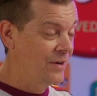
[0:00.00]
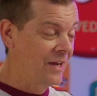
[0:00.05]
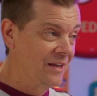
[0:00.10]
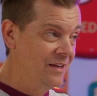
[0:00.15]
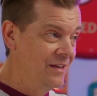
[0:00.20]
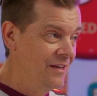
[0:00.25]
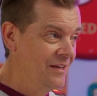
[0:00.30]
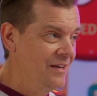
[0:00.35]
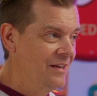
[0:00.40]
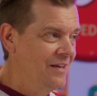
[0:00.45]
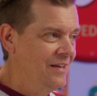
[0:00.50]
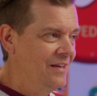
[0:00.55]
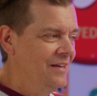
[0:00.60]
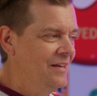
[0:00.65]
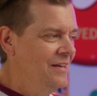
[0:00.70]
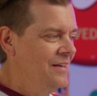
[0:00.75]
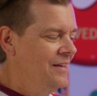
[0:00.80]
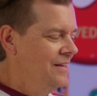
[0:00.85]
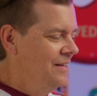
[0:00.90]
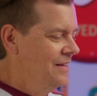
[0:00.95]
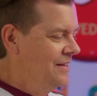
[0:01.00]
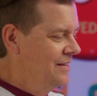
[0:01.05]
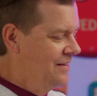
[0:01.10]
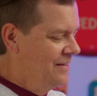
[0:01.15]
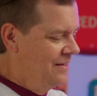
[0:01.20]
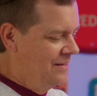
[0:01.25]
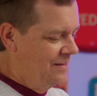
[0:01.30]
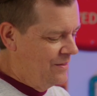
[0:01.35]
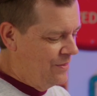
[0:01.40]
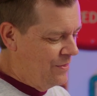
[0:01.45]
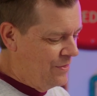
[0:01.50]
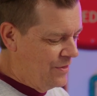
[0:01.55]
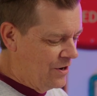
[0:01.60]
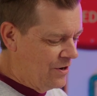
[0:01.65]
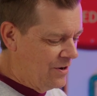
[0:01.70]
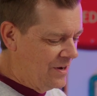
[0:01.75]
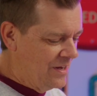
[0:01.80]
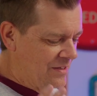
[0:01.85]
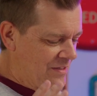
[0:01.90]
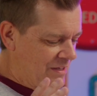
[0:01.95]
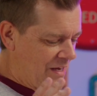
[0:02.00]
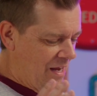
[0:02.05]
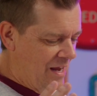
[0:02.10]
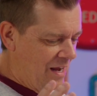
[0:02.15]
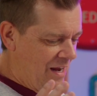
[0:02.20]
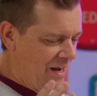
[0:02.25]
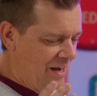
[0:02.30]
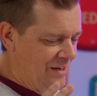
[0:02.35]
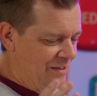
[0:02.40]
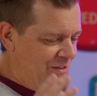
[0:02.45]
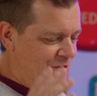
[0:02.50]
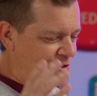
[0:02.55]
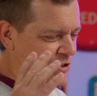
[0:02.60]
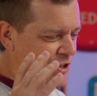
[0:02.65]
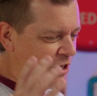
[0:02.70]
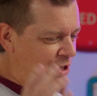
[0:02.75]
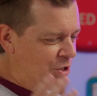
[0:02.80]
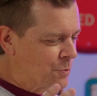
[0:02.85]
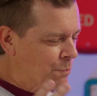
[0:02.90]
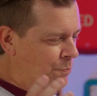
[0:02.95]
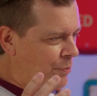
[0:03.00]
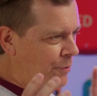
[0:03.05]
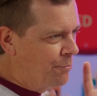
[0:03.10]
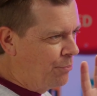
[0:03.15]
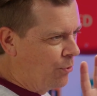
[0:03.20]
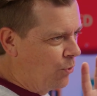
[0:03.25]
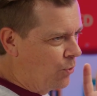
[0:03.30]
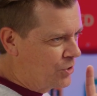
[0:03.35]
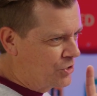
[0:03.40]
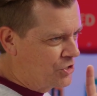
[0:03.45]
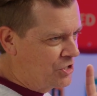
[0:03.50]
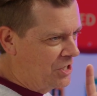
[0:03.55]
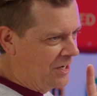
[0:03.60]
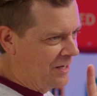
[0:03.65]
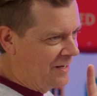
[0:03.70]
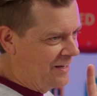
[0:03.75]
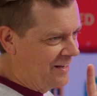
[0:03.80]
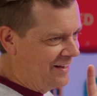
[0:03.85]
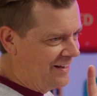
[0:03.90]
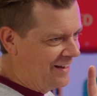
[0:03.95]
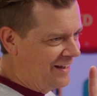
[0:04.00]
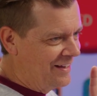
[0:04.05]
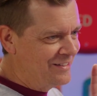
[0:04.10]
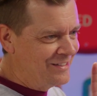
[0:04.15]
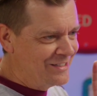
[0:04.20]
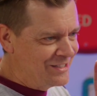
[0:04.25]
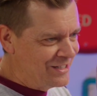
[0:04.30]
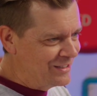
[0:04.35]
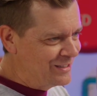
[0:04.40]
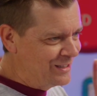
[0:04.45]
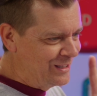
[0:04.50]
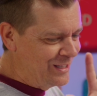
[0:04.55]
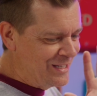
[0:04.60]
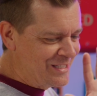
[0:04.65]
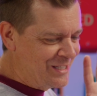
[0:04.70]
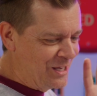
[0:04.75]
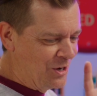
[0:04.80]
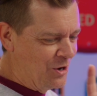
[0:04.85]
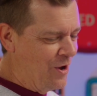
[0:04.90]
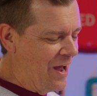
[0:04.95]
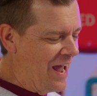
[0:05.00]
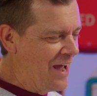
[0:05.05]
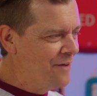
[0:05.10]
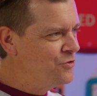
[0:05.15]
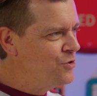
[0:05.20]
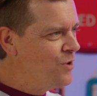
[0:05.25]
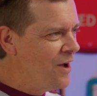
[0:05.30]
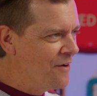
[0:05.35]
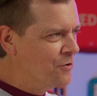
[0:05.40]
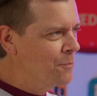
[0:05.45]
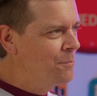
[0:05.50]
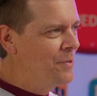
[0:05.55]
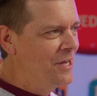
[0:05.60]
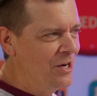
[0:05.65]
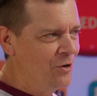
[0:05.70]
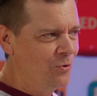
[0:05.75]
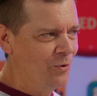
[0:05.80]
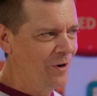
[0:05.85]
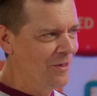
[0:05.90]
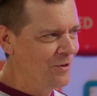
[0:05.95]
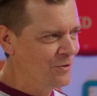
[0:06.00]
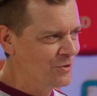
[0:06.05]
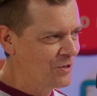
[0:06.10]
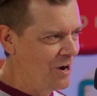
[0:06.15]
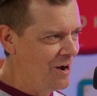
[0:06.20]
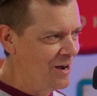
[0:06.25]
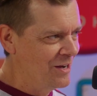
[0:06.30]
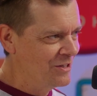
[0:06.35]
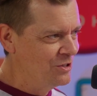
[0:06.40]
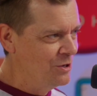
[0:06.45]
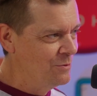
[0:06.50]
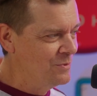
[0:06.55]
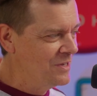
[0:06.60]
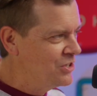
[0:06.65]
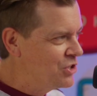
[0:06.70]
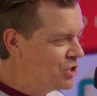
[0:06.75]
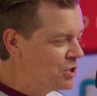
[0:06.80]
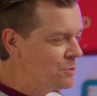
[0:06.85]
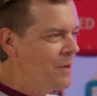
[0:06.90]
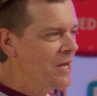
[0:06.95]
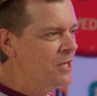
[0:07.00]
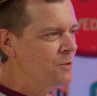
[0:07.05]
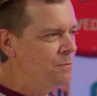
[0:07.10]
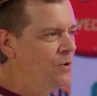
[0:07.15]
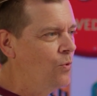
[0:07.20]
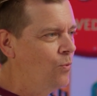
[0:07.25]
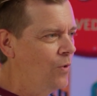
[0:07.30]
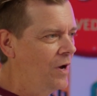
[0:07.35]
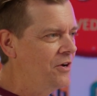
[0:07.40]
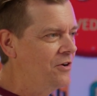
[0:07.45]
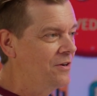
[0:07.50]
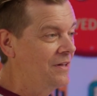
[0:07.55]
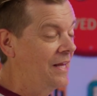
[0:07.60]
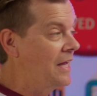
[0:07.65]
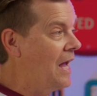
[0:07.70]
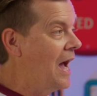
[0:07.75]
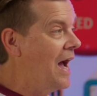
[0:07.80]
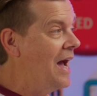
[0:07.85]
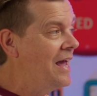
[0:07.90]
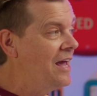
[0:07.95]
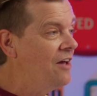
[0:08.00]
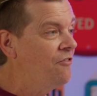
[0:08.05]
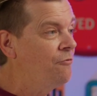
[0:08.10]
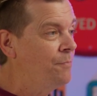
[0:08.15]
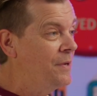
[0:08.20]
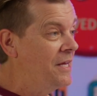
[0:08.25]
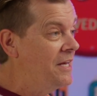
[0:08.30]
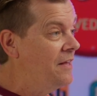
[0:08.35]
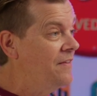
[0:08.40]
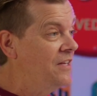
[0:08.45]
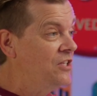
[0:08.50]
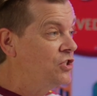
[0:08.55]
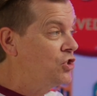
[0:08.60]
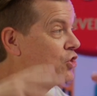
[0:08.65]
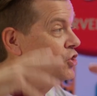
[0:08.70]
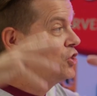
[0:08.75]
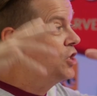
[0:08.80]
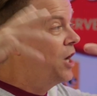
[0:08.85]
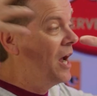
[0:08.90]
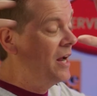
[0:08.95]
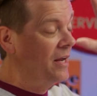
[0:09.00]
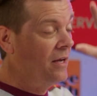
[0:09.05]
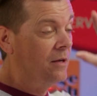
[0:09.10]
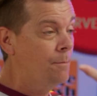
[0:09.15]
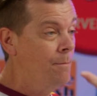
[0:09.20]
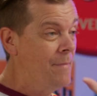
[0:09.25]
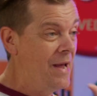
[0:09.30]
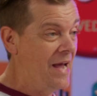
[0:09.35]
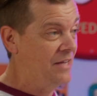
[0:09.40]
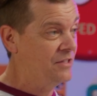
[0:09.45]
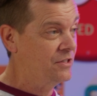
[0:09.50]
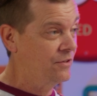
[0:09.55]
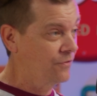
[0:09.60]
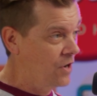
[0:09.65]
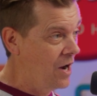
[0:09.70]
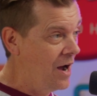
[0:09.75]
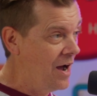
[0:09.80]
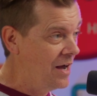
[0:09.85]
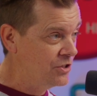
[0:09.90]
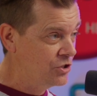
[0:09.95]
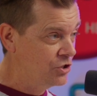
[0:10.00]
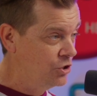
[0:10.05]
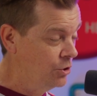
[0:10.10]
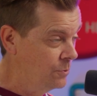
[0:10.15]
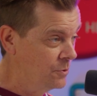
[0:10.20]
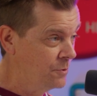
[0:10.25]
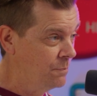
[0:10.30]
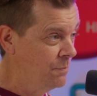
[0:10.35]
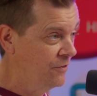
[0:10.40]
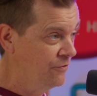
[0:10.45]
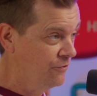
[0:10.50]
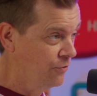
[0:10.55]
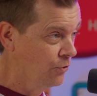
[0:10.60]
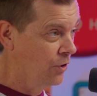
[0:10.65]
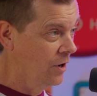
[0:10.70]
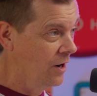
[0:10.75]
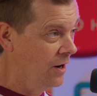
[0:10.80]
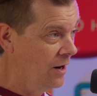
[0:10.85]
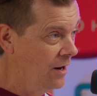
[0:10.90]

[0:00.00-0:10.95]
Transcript: Okay. There is disproportionate. Just listen, have you ever been in one of those costumes? It just makes me wonder. Like, I have been in these giant, massive costumes before.